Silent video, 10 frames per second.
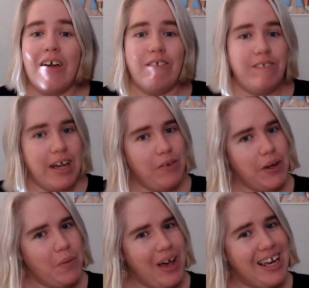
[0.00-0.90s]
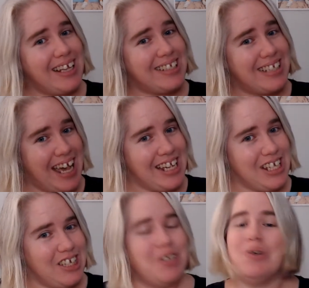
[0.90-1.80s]
Very well, I
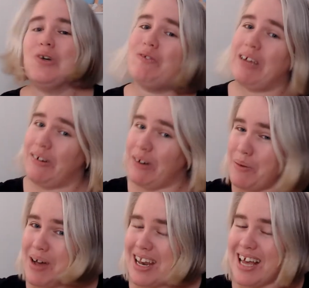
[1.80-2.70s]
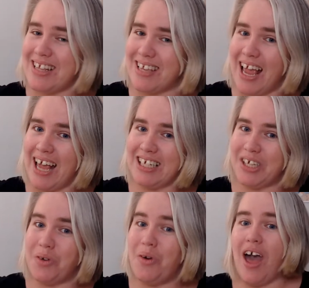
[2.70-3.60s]
thank you. Very well, I thank
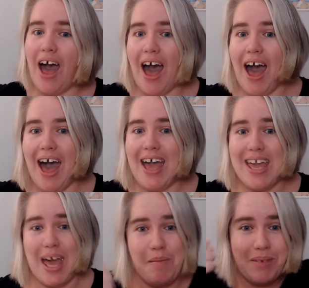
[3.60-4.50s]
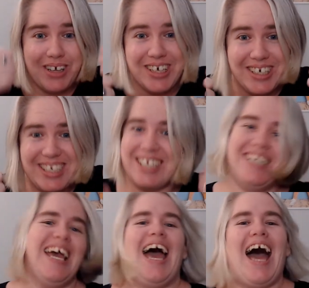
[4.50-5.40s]
you. I am good.
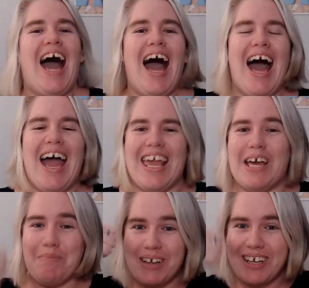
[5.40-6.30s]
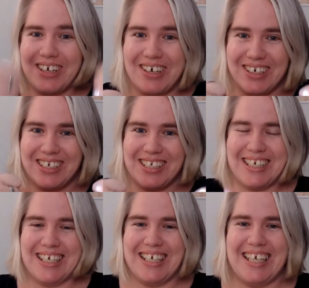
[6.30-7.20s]
I am good.
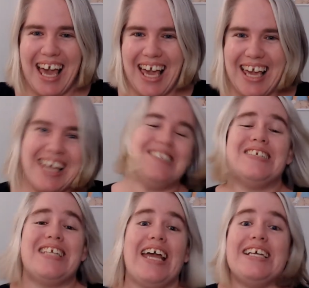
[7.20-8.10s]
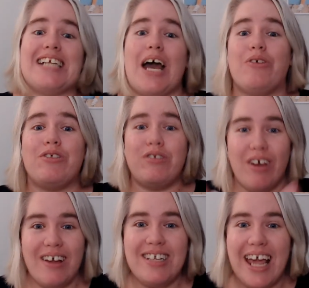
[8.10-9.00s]
Yay! Today is our
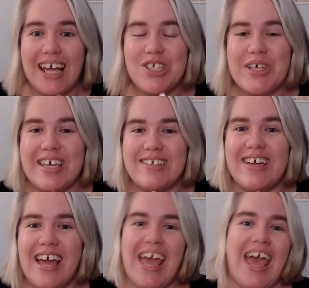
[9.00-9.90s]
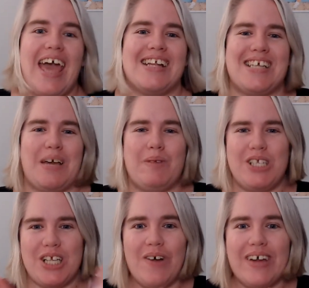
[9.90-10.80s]
third day together and I'm
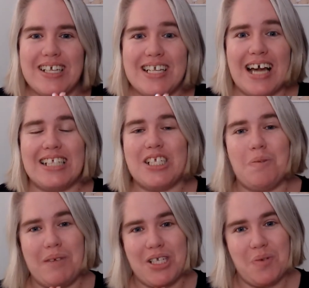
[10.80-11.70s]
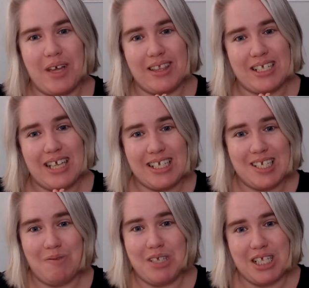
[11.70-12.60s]
so excited to be doing these
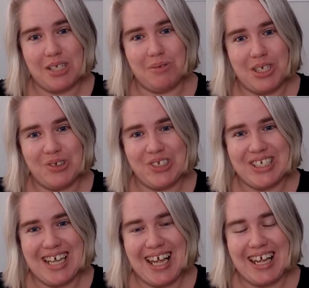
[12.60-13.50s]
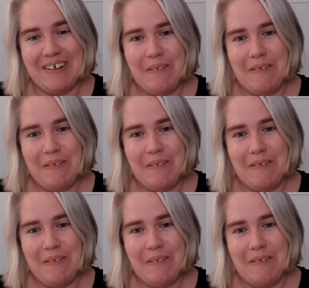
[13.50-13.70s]
activities with you today.